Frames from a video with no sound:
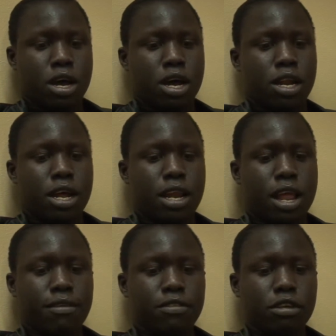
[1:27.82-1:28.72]
And I
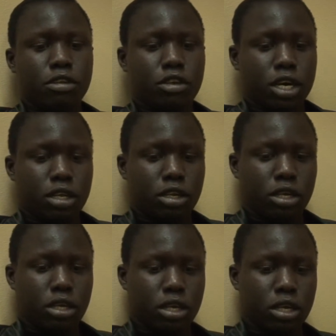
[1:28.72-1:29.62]
love this church.
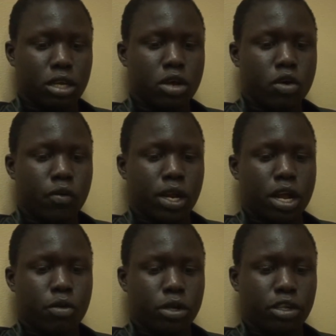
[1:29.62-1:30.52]
When
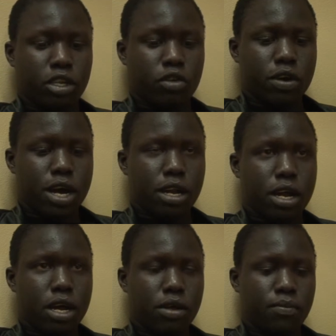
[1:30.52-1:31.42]
I was in
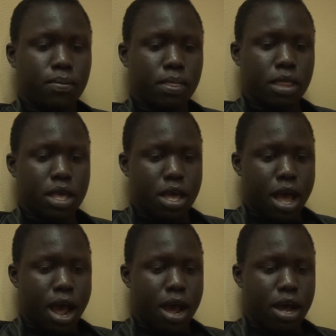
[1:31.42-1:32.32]
Uganda,
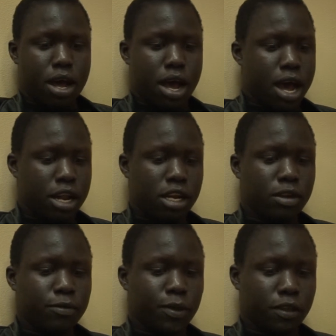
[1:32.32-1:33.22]
I
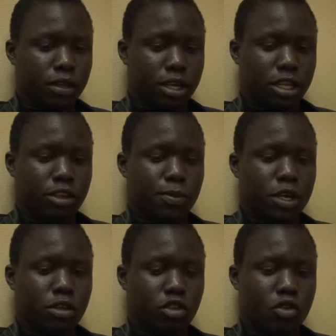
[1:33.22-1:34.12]
didn't
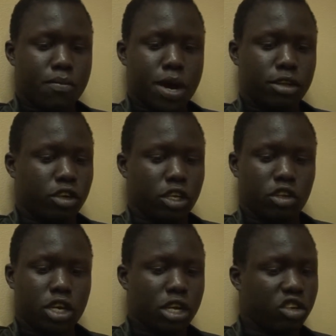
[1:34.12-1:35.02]
participate so much in
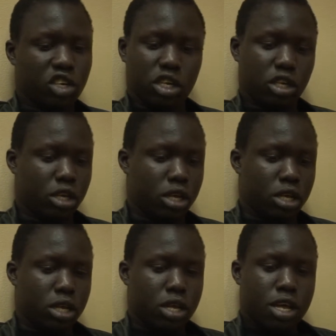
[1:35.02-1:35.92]
church.
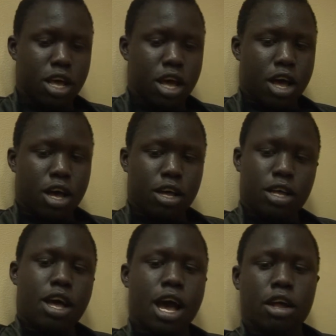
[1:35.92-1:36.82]

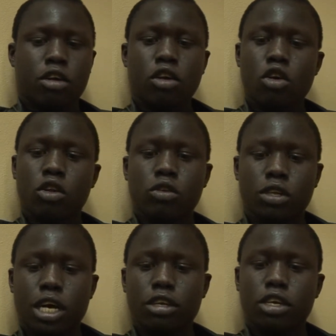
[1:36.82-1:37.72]
I don't go to
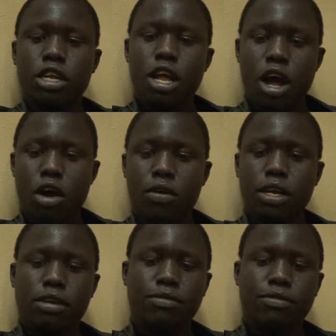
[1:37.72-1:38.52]
church anyhow.